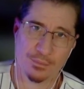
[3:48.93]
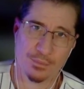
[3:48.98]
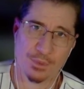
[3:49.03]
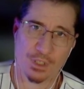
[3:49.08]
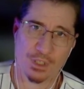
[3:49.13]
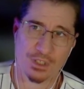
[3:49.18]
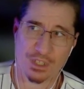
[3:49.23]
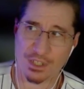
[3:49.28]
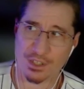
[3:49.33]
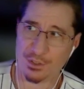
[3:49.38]

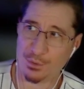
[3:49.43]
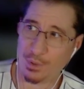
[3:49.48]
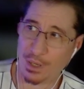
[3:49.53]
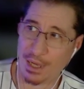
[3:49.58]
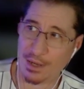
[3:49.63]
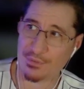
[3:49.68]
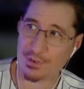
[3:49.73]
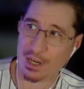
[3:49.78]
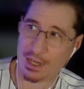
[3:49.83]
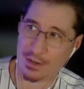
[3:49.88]
because I do
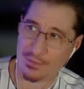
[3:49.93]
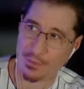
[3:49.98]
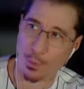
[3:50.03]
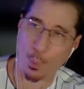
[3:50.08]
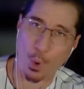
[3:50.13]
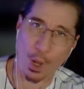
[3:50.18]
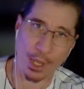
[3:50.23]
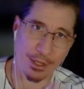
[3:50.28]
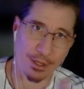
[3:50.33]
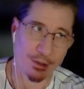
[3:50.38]
have kind of a
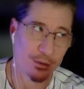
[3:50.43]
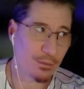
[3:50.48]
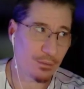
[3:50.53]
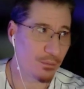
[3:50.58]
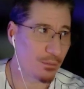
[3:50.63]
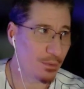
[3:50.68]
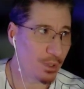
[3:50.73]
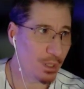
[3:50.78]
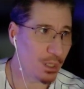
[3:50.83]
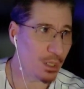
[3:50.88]
white,
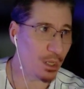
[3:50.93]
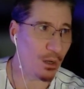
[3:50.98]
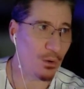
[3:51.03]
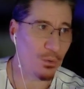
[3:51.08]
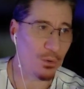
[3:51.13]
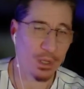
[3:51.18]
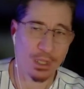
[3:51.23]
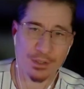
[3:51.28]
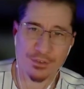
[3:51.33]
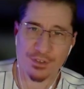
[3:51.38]
you
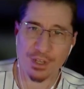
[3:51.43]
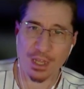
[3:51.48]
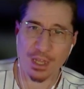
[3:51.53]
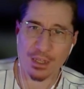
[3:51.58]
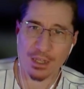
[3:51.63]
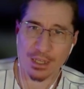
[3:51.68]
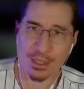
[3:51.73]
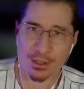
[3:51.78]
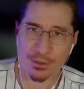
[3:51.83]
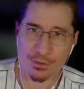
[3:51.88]
know, it's not
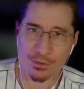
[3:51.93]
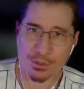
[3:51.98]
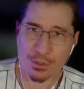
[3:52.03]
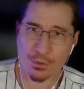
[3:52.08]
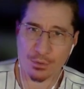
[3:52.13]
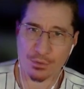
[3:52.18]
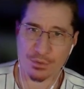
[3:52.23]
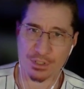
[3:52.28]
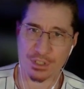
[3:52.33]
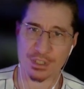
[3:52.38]
like it'll
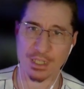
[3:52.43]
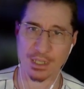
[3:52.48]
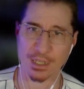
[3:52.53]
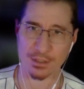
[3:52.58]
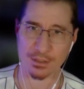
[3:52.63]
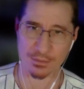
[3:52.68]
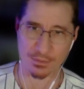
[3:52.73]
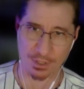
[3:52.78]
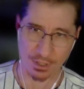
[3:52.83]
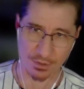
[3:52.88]
totally
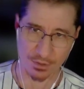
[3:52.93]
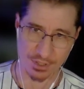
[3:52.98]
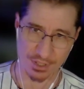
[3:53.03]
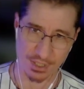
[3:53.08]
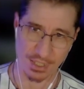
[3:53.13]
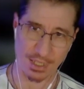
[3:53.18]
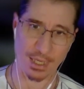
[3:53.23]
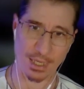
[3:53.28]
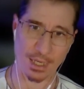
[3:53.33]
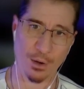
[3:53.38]

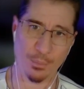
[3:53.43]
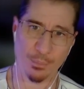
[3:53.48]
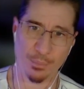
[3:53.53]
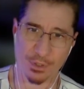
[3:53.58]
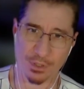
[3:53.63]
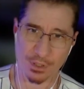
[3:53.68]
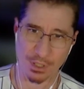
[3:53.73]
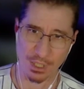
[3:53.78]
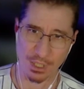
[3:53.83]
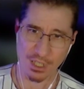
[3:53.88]
stick out,
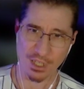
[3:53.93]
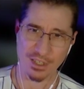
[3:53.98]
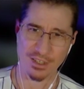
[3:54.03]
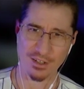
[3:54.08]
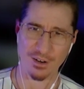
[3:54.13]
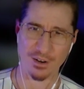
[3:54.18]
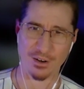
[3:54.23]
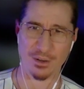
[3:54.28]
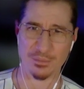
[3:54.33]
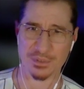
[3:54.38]
but
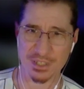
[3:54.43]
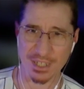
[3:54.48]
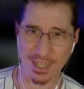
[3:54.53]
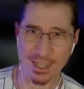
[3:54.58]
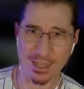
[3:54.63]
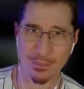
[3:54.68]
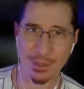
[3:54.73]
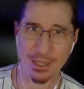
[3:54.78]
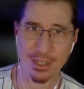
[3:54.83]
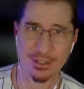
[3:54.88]
you know what I'm
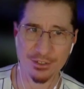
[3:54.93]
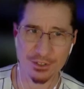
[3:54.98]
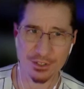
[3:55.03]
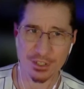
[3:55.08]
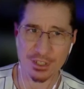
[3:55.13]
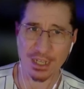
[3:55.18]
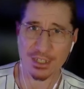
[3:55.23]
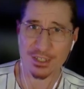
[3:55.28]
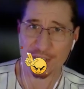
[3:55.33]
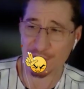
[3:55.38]
saying, man?
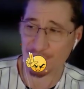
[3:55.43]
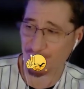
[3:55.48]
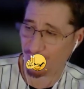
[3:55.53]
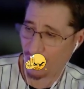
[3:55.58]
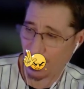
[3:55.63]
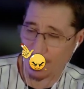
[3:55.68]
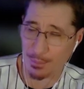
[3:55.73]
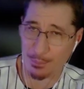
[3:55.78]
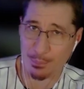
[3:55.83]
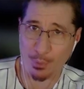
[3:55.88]
I just
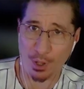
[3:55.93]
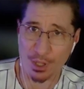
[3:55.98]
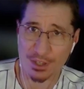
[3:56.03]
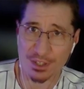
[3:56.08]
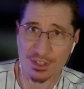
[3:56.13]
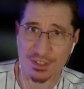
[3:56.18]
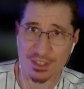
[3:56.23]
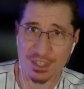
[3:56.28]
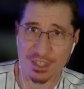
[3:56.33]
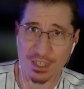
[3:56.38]
fucking bought
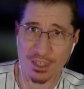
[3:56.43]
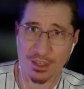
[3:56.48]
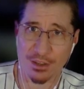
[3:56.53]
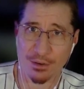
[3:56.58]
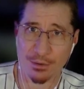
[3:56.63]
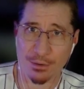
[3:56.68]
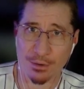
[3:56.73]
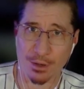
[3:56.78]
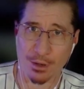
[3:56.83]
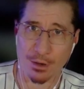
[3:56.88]
this thing a
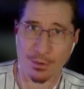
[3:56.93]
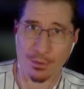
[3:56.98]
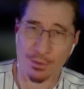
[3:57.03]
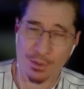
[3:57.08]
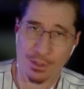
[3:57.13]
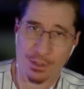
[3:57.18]
year ago.